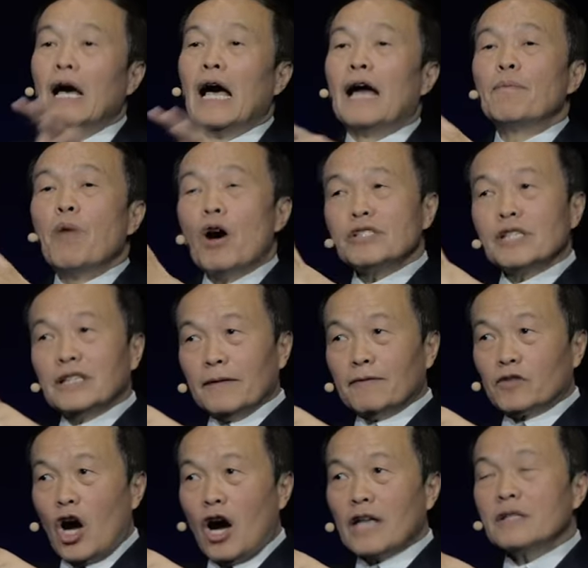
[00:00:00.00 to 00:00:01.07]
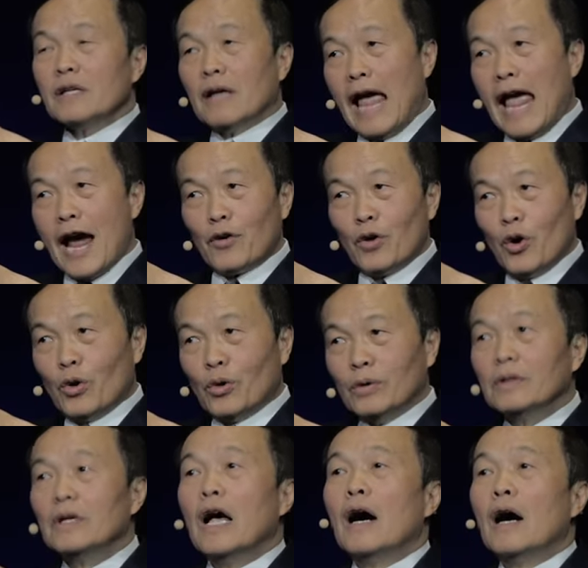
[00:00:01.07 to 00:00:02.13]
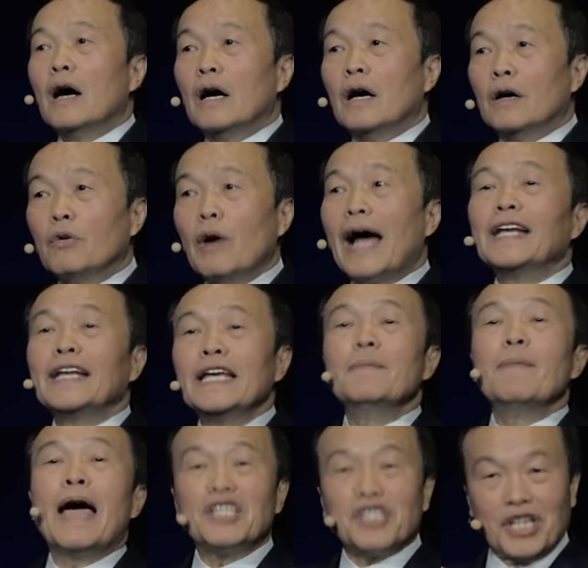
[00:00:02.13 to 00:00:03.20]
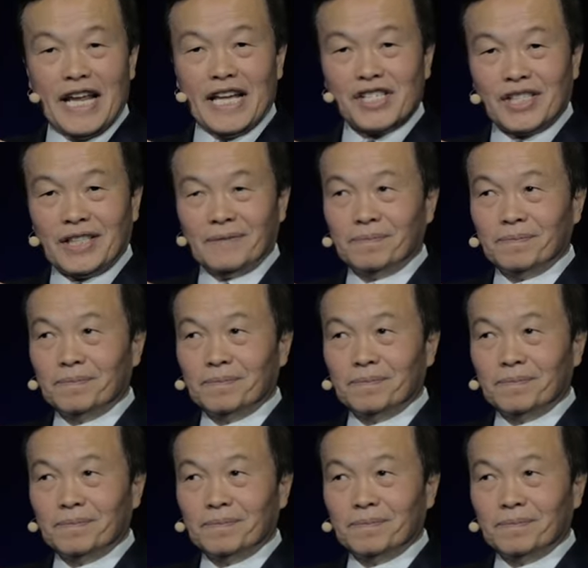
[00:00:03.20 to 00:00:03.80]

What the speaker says: And positive thoughts, arrow, right imagination.